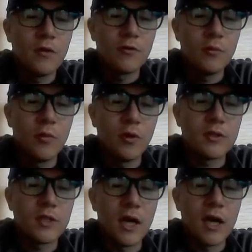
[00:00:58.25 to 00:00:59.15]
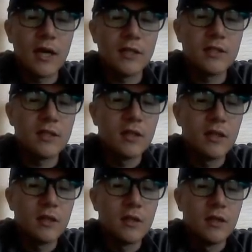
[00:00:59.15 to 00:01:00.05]
from both sides,
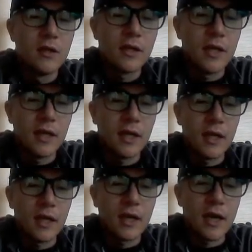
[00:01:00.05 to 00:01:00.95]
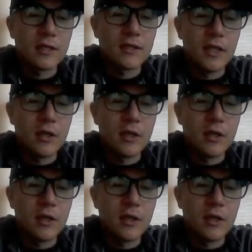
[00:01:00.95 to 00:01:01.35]
getting x